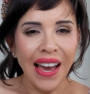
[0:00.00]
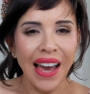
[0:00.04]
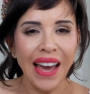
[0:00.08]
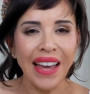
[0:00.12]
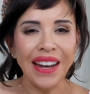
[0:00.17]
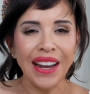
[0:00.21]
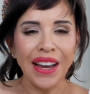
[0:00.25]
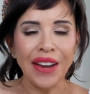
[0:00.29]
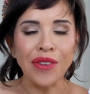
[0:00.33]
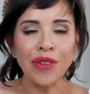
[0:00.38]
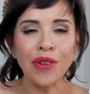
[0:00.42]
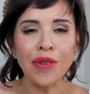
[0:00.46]

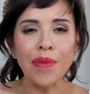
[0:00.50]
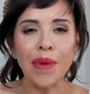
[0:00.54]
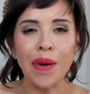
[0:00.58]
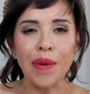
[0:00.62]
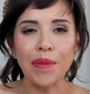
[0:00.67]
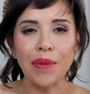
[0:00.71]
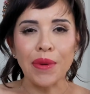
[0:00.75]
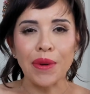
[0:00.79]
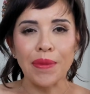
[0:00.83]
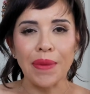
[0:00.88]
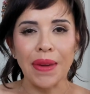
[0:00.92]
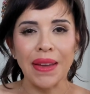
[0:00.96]
And I
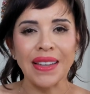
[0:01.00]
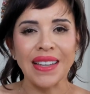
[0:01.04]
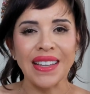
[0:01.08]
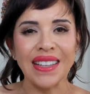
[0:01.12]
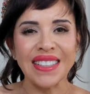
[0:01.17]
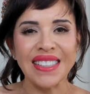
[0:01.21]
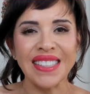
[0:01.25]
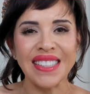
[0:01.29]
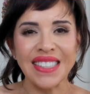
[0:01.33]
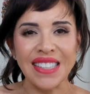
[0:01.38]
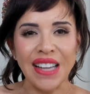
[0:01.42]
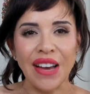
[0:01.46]
remember
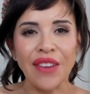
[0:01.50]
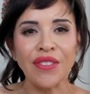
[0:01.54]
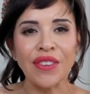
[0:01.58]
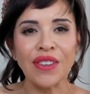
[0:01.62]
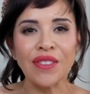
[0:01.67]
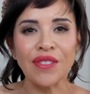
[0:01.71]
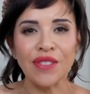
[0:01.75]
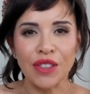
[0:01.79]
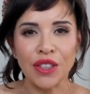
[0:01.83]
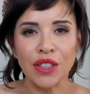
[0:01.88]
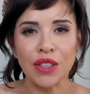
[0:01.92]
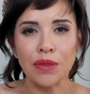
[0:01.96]
making
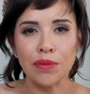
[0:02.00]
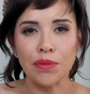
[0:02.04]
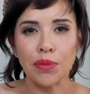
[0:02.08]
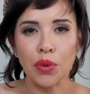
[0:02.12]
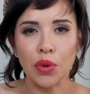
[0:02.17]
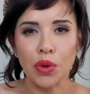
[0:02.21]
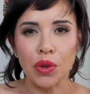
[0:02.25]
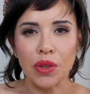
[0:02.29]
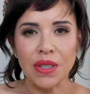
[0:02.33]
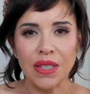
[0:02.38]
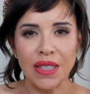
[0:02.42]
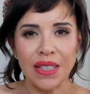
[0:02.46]
7 vision
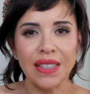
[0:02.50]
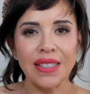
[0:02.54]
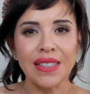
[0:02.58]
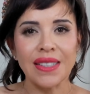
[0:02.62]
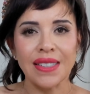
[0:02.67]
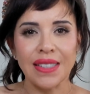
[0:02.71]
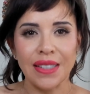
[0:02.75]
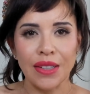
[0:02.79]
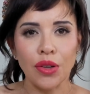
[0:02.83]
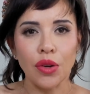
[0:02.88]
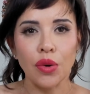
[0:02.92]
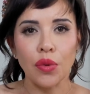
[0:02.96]
boards in a
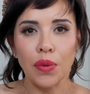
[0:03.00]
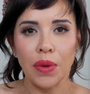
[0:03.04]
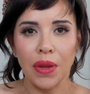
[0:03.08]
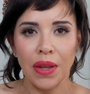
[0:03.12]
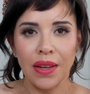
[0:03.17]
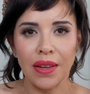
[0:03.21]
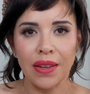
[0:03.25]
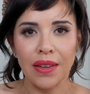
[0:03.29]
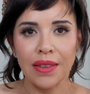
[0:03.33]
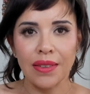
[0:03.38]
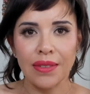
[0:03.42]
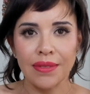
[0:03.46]
single
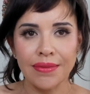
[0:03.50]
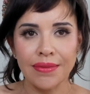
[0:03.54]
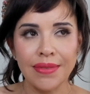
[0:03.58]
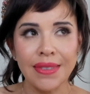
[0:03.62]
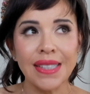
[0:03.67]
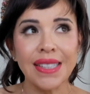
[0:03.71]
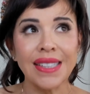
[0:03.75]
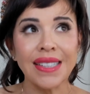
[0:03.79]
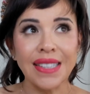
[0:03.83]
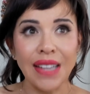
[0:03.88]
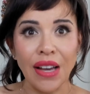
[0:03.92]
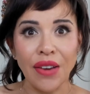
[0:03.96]
week.
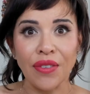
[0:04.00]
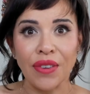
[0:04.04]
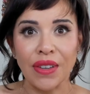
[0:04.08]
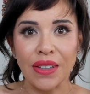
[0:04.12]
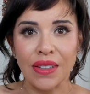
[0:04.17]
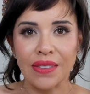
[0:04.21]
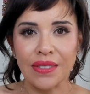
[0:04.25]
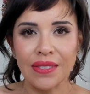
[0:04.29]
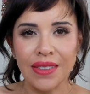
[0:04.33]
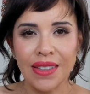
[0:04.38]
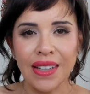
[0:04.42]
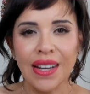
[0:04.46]

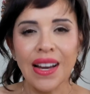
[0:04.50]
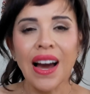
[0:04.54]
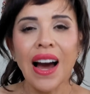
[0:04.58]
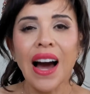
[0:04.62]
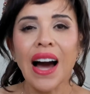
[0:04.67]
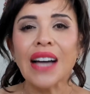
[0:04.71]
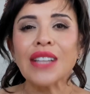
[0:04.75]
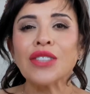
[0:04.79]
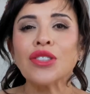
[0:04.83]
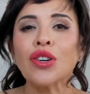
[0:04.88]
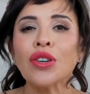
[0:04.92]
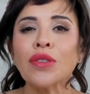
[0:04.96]
7.
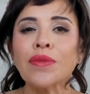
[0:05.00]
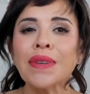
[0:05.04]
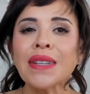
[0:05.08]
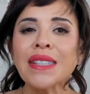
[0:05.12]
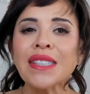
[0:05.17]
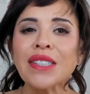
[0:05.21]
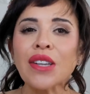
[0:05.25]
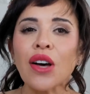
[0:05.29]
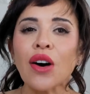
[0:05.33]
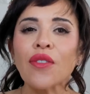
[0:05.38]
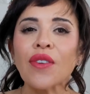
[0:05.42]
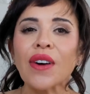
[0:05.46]
I told
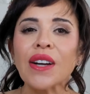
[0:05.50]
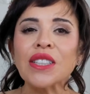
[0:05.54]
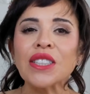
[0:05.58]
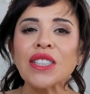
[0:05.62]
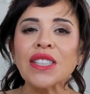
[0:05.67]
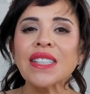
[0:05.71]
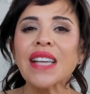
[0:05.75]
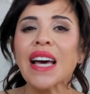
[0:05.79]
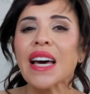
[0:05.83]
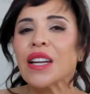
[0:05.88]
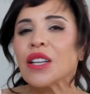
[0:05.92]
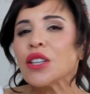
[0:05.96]
myself I
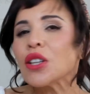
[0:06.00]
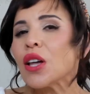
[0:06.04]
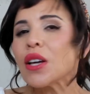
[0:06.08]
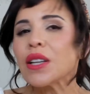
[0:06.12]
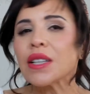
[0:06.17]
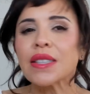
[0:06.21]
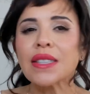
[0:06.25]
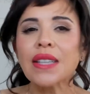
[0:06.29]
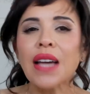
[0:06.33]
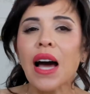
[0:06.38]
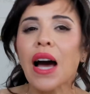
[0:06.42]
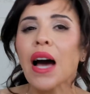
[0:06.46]
just had a lot
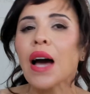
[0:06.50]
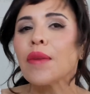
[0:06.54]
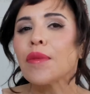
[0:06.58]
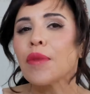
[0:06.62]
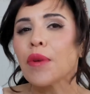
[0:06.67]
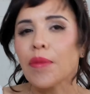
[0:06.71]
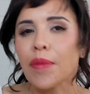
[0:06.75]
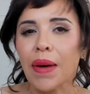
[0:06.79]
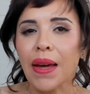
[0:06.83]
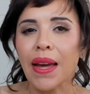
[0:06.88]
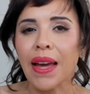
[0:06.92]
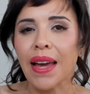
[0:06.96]
of time
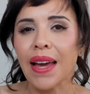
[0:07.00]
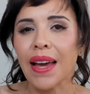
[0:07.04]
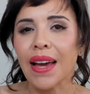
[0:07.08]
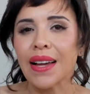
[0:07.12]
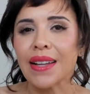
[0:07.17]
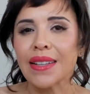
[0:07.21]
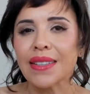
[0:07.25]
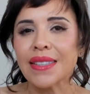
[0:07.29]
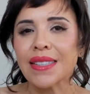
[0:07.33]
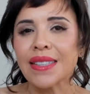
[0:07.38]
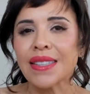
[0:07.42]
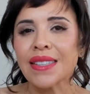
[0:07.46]
on my
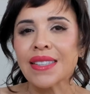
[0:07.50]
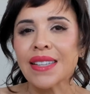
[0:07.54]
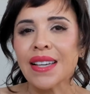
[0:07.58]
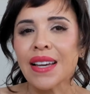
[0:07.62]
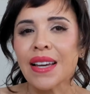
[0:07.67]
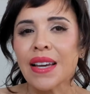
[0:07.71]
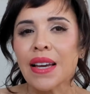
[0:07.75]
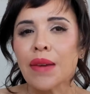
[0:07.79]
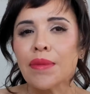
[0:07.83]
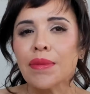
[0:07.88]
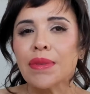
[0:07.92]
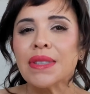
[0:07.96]
hands.
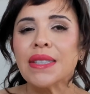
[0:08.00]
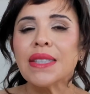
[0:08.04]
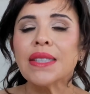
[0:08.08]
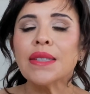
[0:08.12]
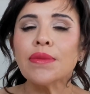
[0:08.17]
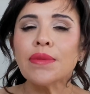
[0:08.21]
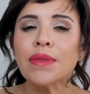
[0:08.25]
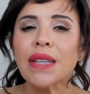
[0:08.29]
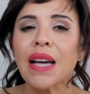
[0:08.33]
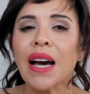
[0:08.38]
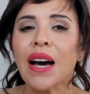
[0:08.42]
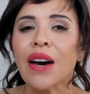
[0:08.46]
But
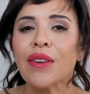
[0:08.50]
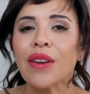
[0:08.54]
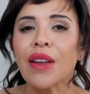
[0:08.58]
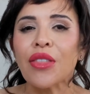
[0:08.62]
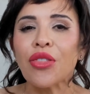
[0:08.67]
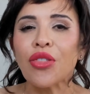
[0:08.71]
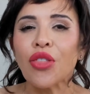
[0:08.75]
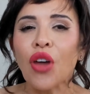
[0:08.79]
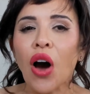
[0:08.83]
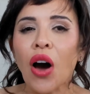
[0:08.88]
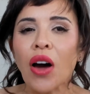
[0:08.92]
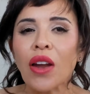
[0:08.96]
deep down, I
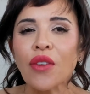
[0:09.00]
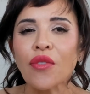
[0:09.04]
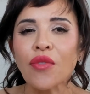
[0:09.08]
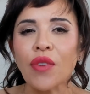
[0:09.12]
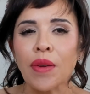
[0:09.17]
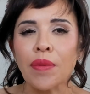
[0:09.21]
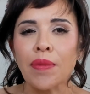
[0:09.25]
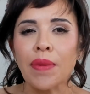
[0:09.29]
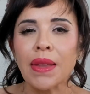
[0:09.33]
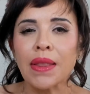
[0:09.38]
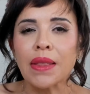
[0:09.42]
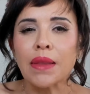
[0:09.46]
thought if
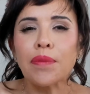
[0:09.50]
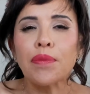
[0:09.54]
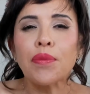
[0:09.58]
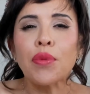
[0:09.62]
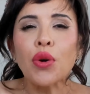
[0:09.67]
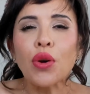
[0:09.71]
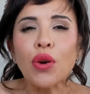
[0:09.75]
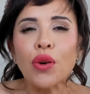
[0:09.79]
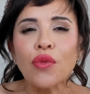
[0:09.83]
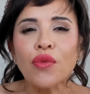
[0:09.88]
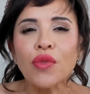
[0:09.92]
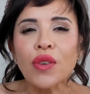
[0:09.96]
I made
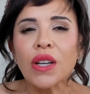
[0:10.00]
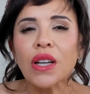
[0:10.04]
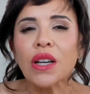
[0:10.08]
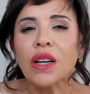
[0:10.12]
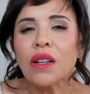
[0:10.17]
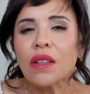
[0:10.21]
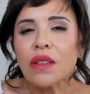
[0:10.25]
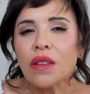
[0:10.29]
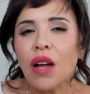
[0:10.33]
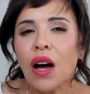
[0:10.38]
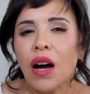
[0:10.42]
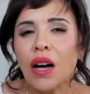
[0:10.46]
the perfect
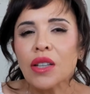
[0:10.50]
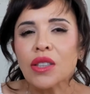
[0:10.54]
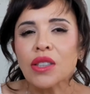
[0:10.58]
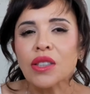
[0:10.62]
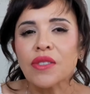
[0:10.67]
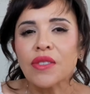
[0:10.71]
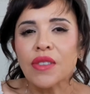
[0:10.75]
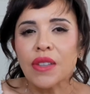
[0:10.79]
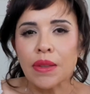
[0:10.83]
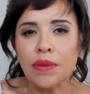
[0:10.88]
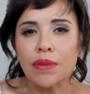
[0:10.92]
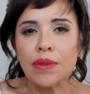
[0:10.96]
collage
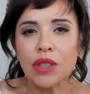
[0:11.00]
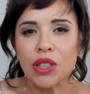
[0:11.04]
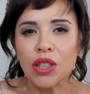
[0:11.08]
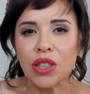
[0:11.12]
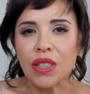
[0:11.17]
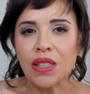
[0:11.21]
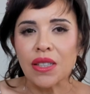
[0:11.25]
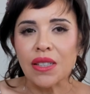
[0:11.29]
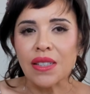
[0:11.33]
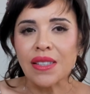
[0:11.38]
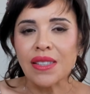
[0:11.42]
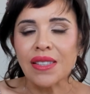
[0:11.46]
of
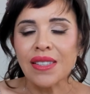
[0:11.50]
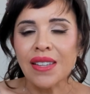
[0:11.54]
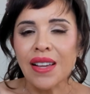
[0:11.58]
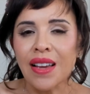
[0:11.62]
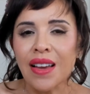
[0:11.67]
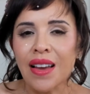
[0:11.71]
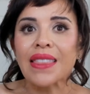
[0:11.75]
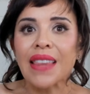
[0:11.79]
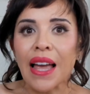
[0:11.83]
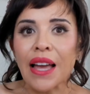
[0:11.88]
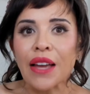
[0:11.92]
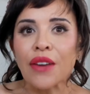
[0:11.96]
images,
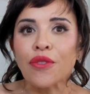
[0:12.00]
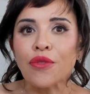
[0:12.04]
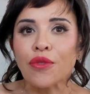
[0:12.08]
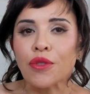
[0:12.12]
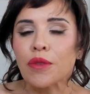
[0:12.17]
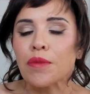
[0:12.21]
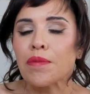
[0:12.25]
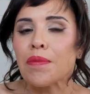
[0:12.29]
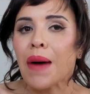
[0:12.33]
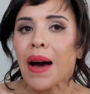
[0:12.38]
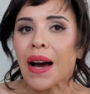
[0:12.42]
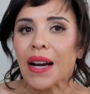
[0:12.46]
life
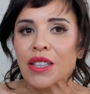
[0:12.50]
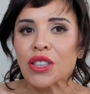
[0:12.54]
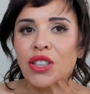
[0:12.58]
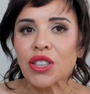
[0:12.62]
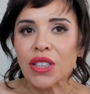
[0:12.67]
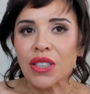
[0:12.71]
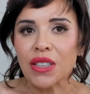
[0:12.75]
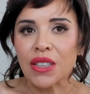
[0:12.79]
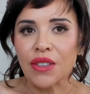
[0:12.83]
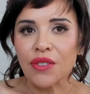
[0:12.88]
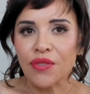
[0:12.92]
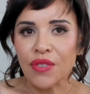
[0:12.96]
would
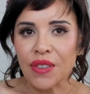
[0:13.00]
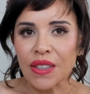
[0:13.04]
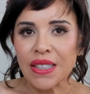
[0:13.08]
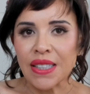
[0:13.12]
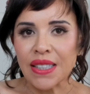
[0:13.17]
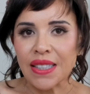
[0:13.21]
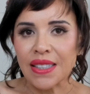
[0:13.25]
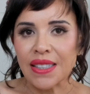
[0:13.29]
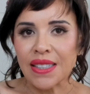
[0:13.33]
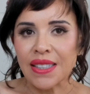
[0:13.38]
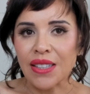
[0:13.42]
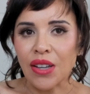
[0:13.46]
magically
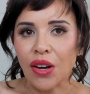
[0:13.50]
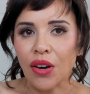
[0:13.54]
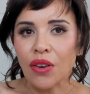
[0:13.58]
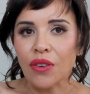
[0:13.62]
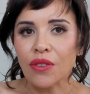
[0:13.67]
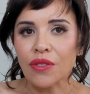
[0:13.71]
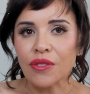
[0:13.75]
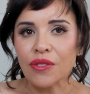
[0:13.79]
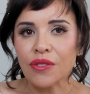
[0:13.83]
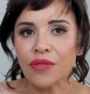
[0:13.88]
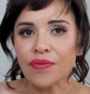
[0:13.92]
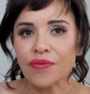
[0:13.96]
fix
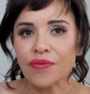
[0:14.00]
itself.